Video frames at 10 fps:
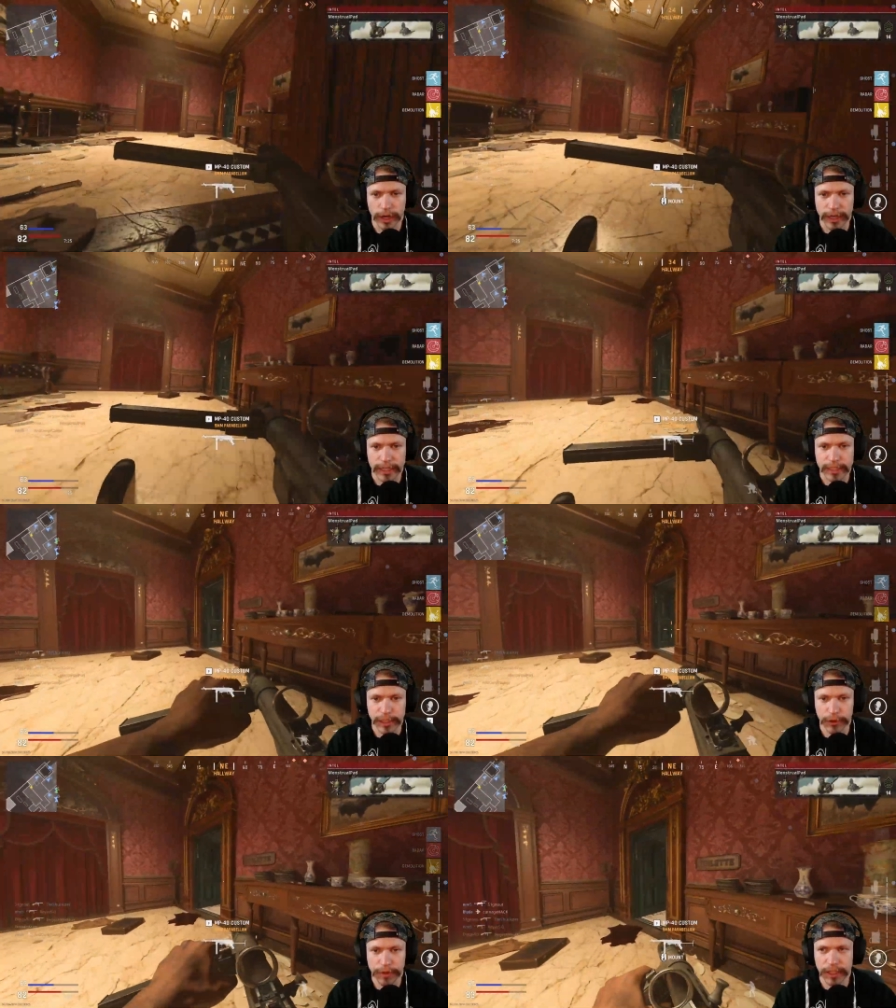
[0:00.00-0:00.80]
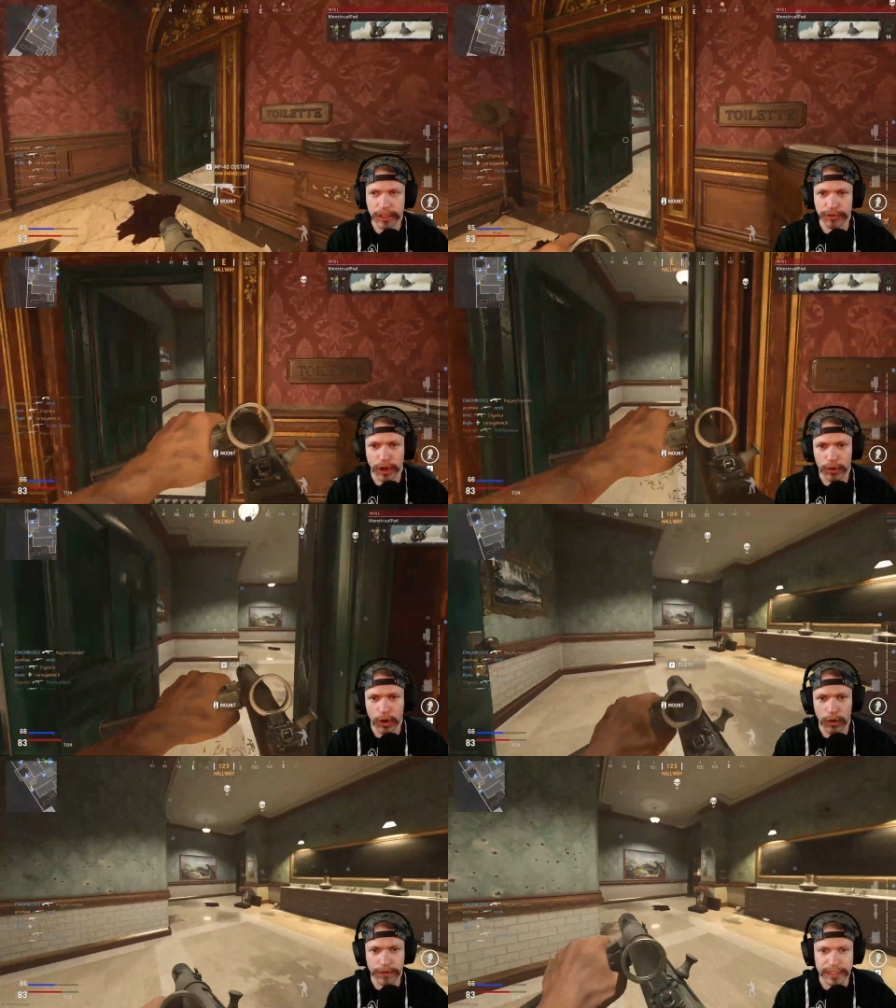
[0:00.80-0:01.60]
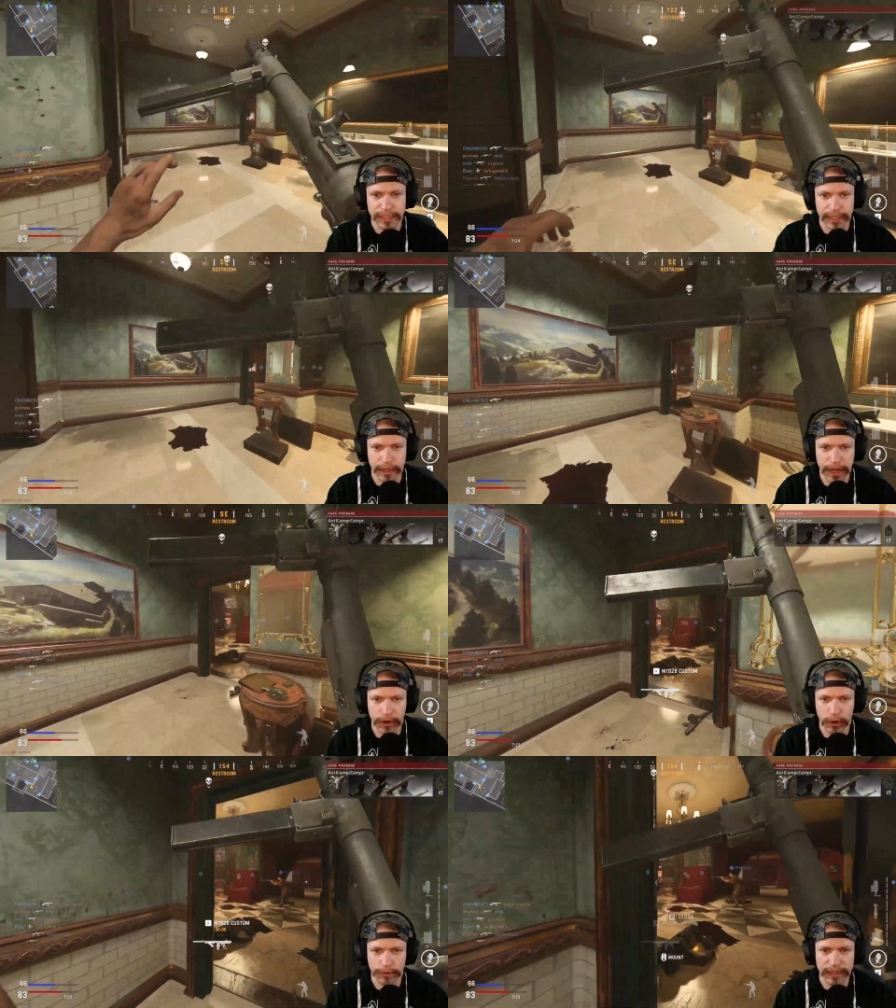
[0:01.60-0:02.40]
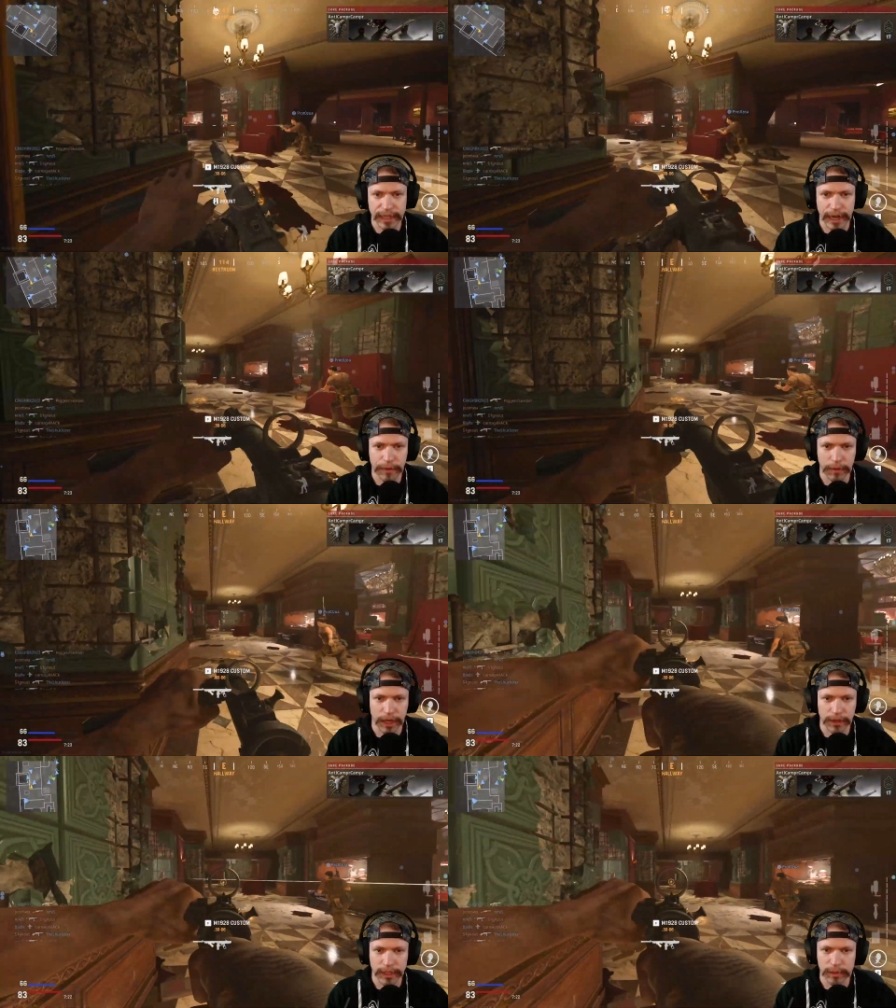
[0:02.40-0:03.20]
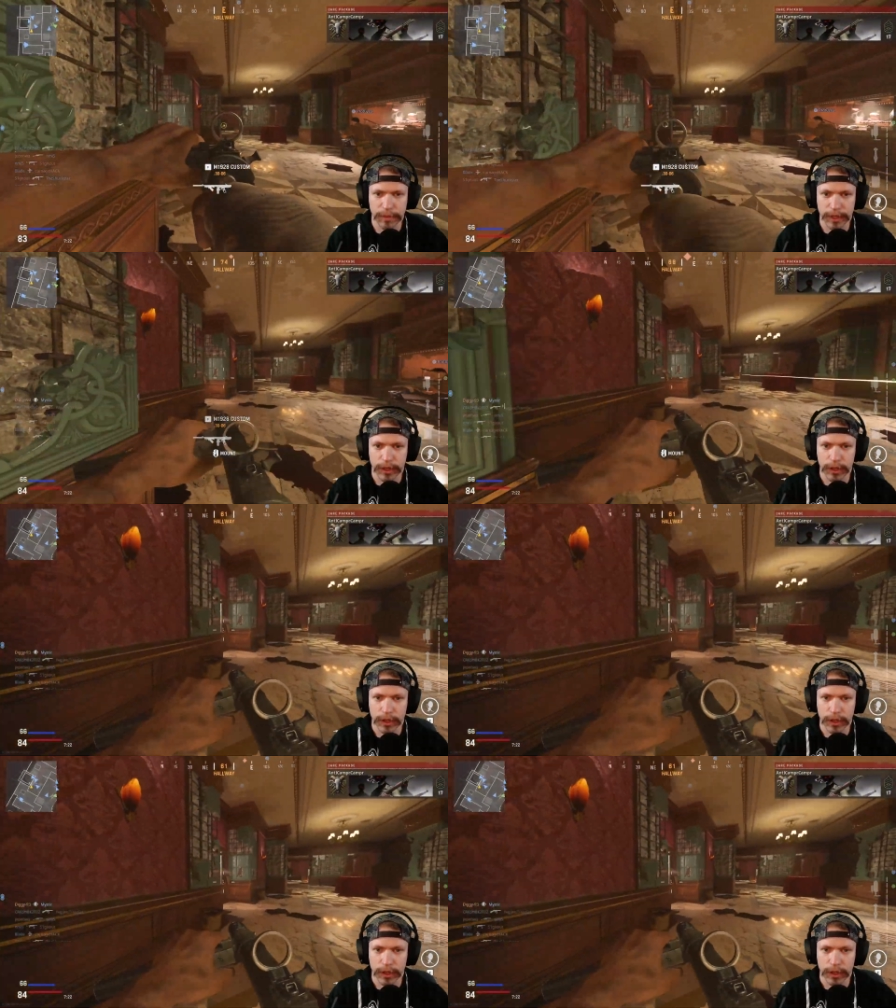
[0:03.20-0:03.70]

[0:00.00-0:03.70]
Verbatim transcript: next to you because you don't know if it's a teammate or if it's an enemy on these bigger...